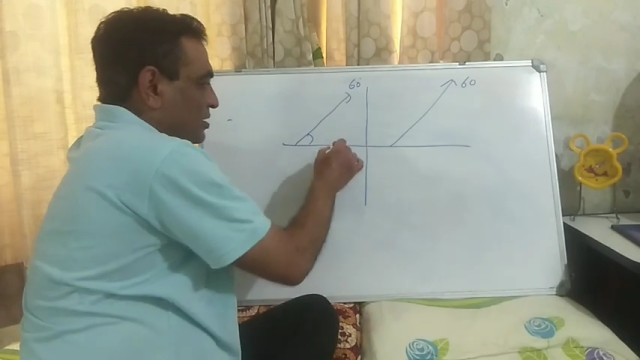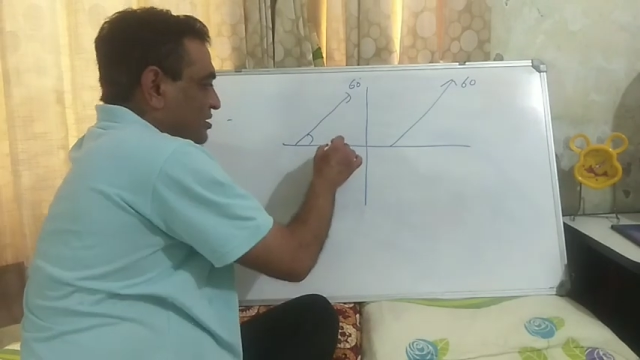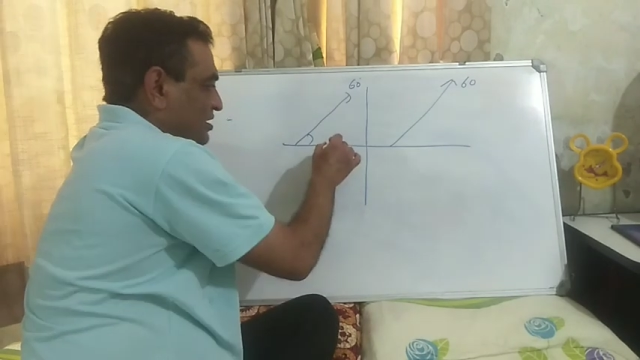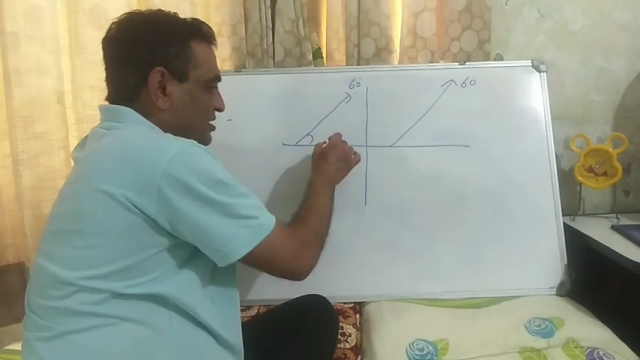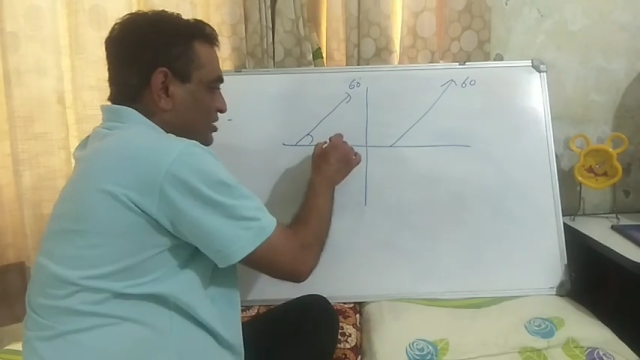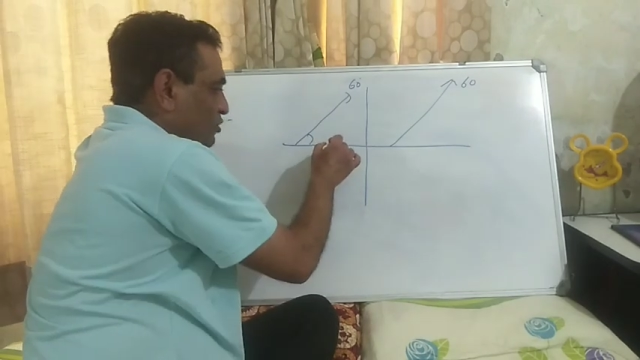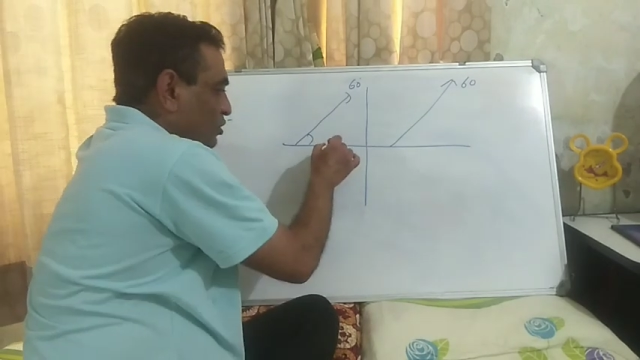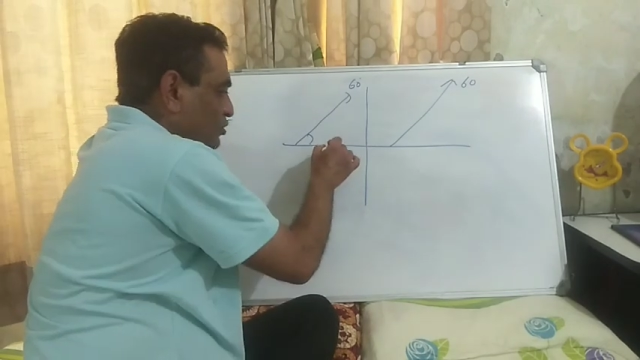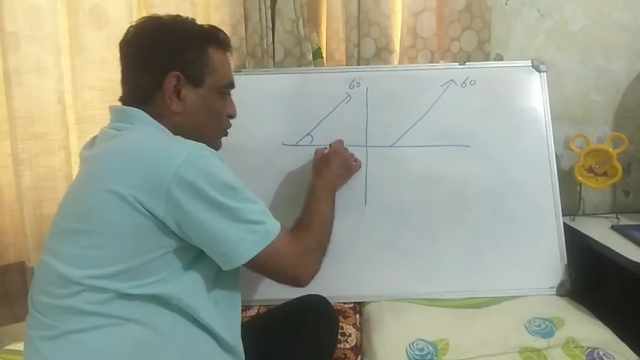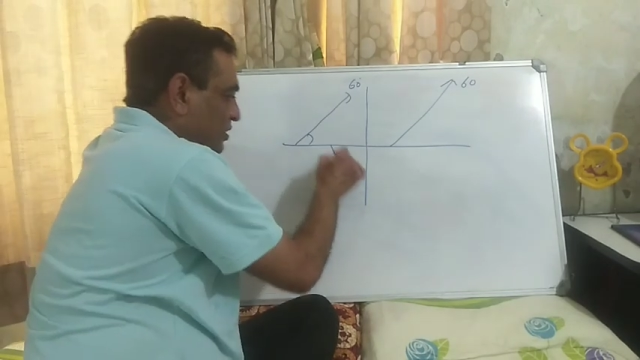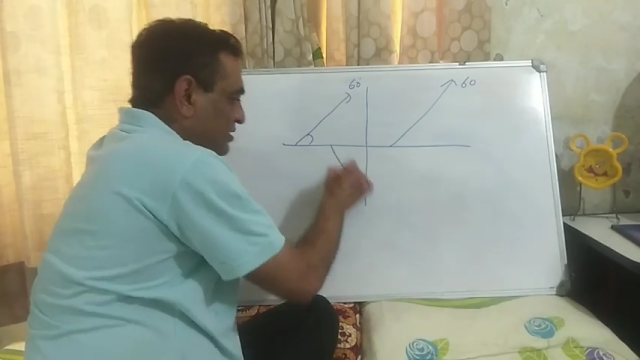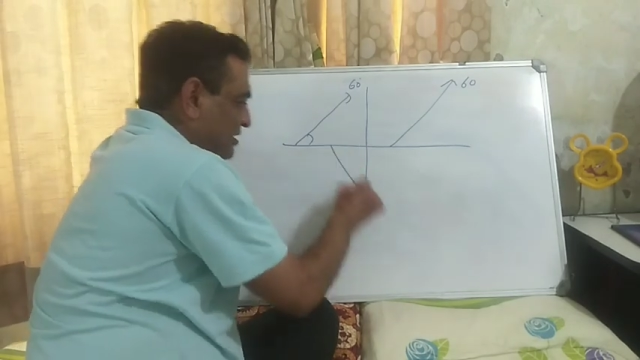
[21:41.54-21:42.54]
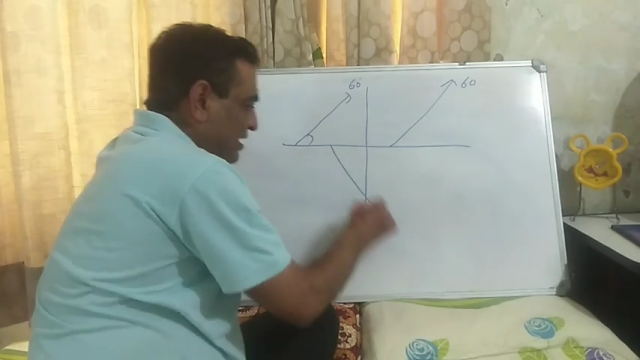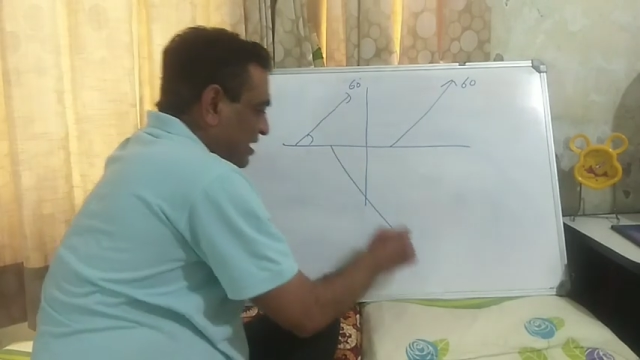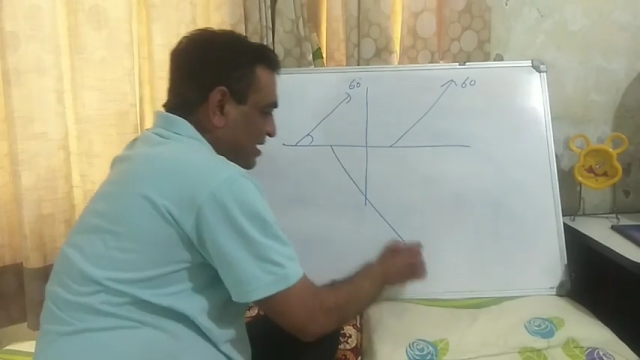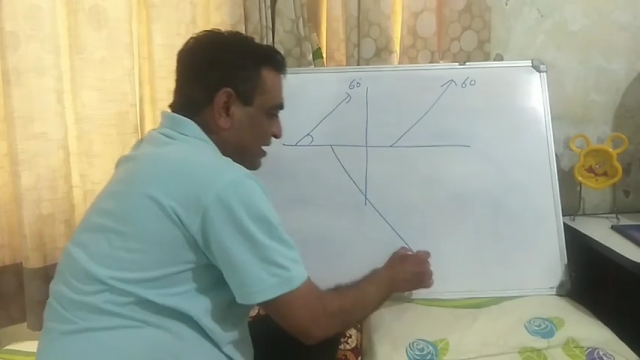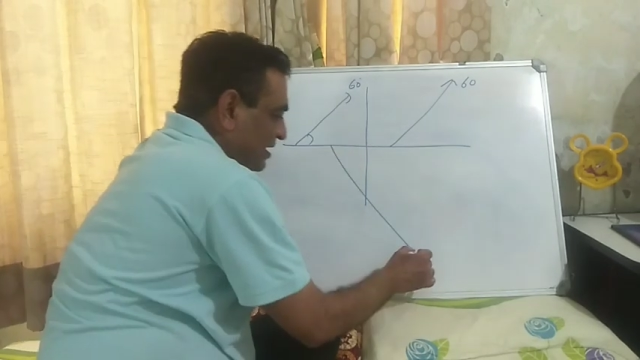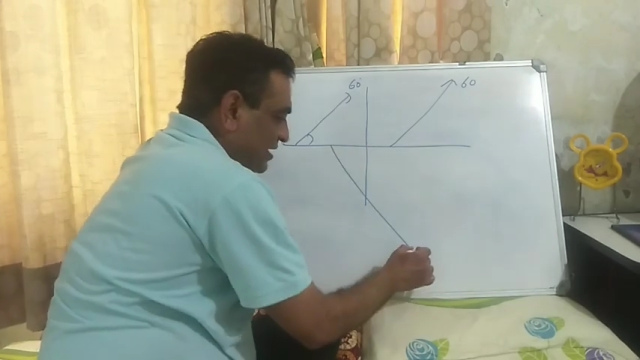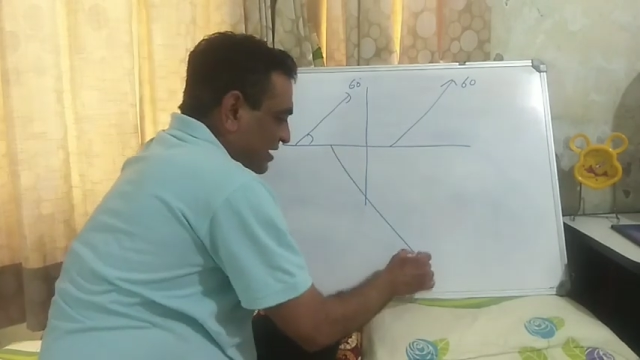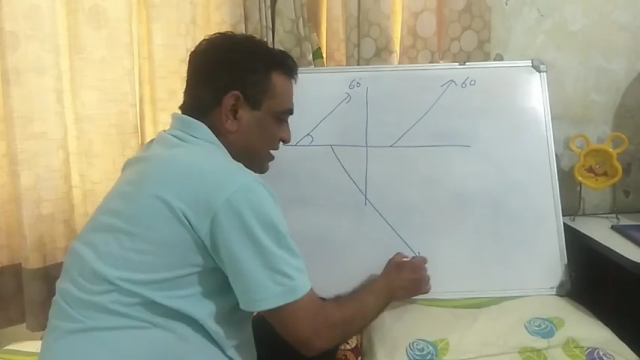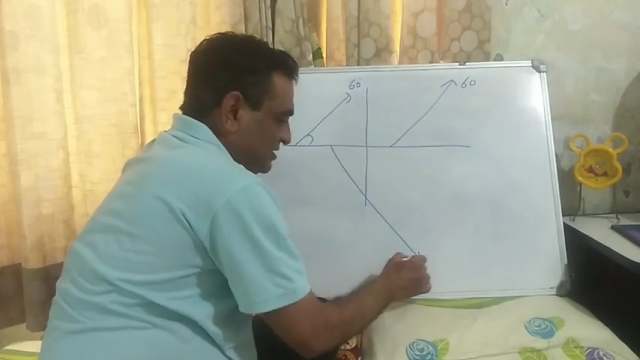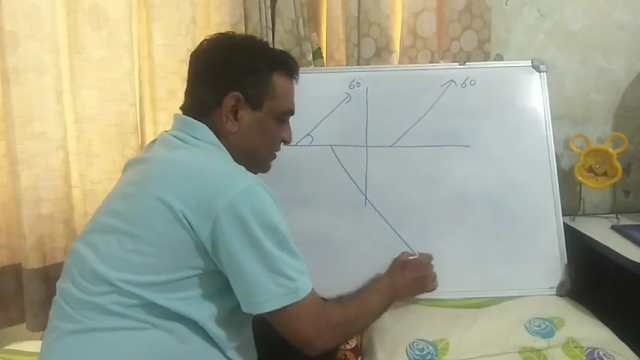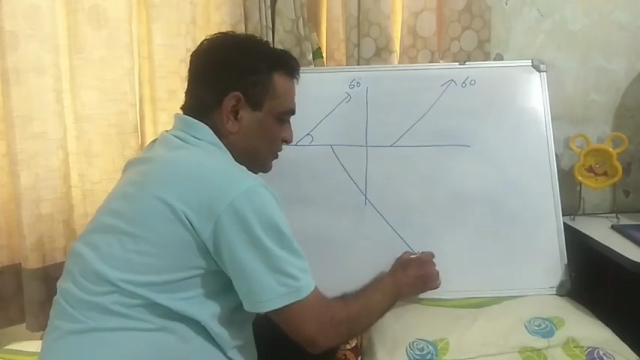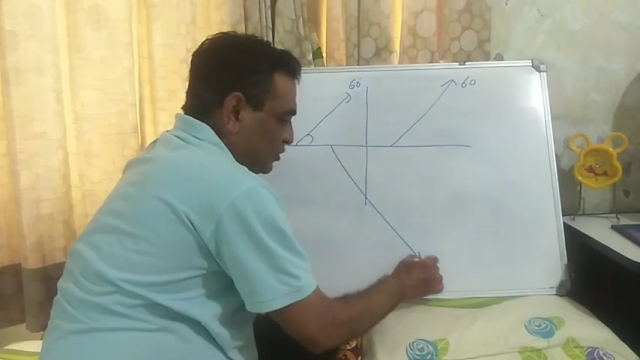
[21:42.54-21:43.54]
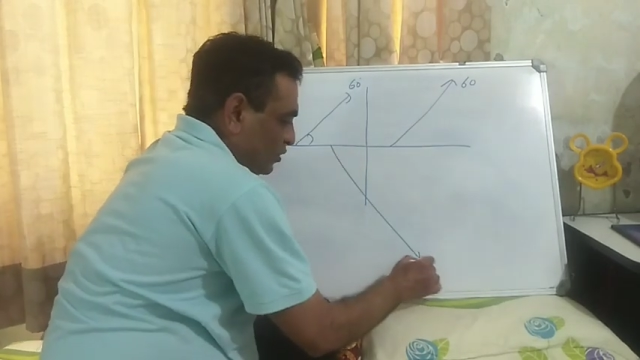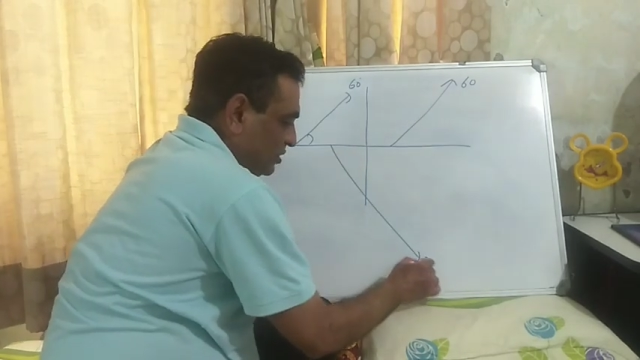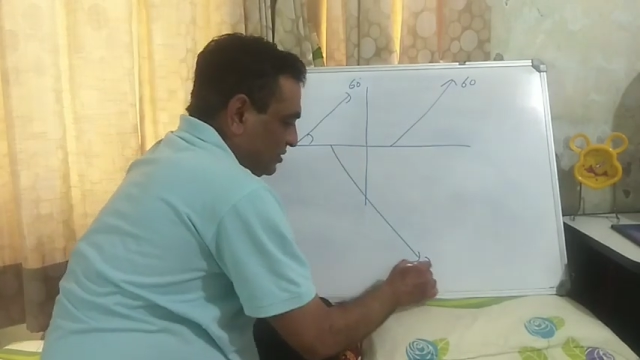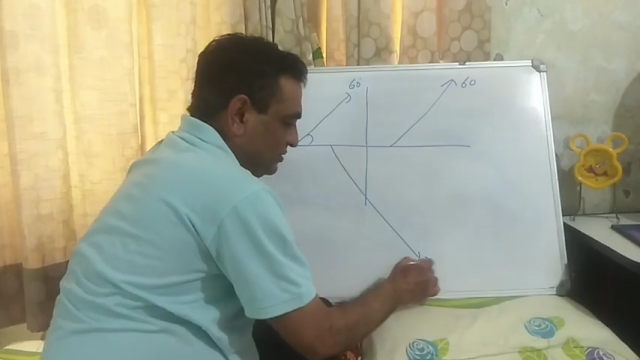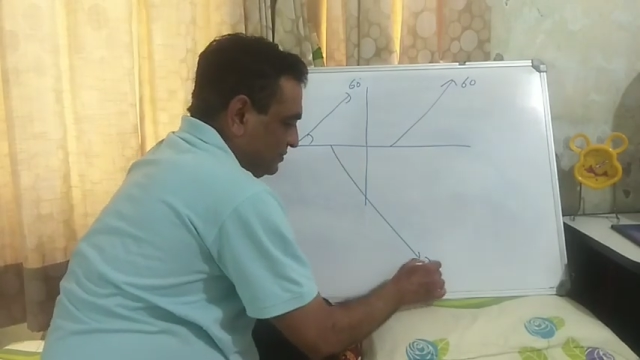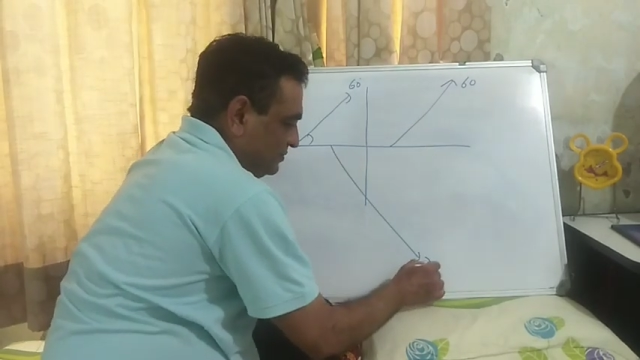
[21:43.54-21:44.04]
This is also a 300 degree asymptote.